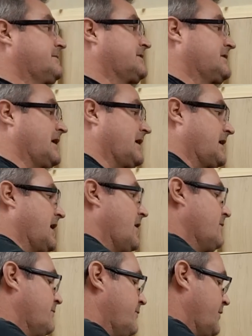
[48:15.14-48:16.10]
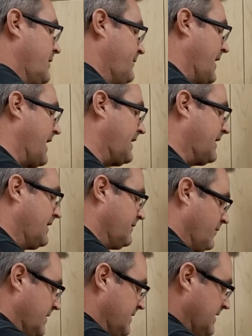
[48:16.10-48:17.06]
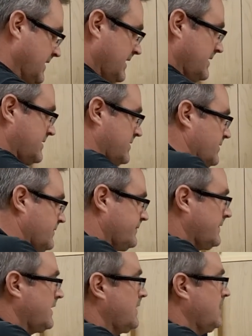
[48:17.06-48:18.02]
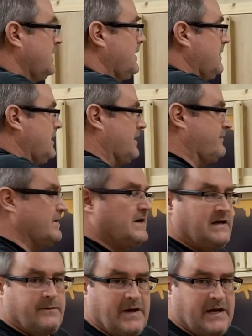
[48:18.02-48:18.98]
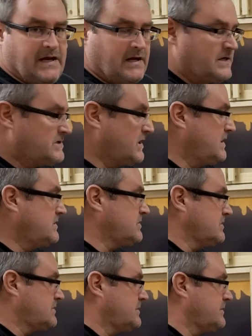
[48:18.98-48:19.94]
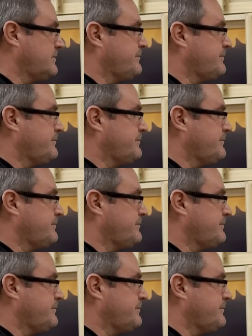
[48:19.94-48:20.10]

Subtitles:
take it out and put it back in when you need to, if you need to make any changes.